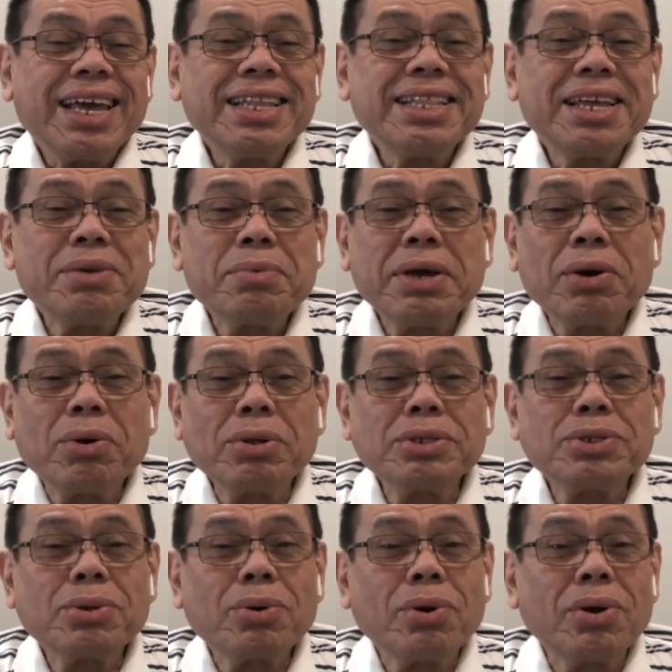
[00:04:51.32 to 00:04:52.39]
And then we
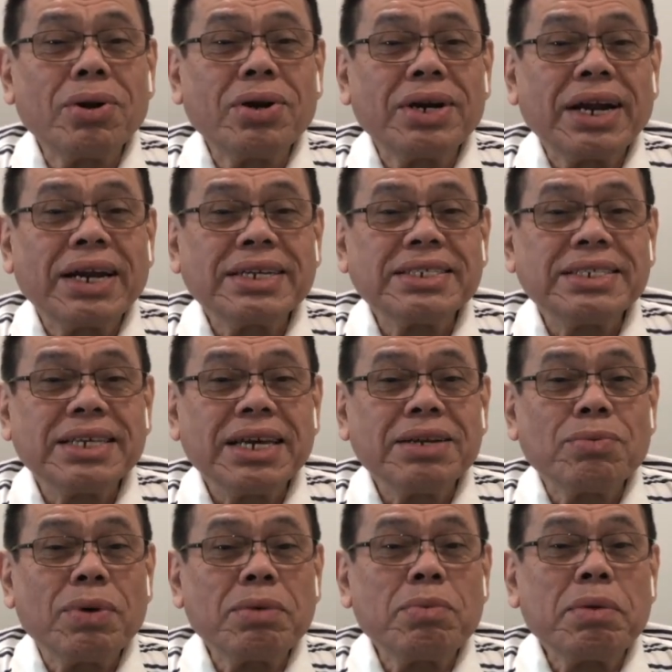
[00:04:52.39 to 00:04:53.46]
also color our
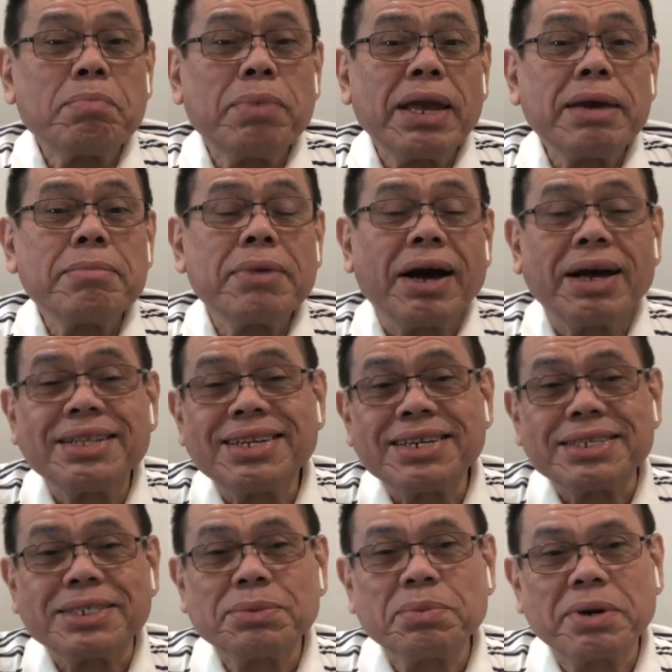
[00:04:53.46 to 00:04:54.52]
sin when we blame
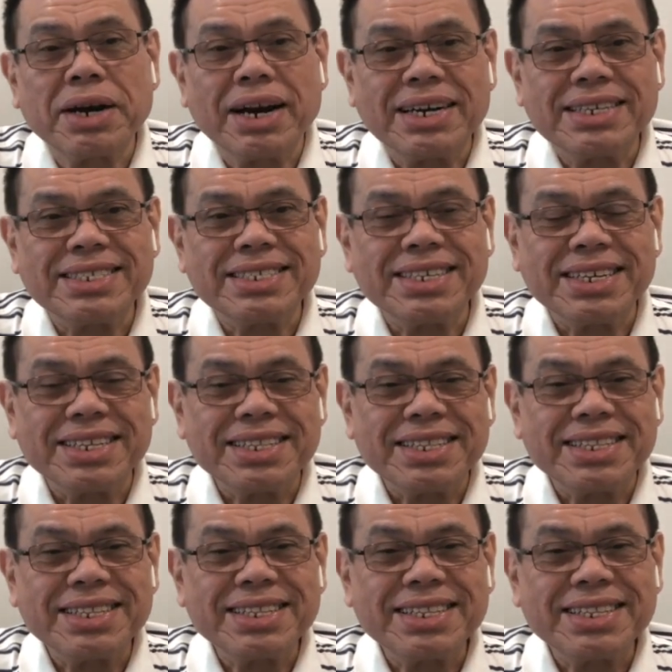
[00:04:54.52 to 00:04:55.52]
others for our sin.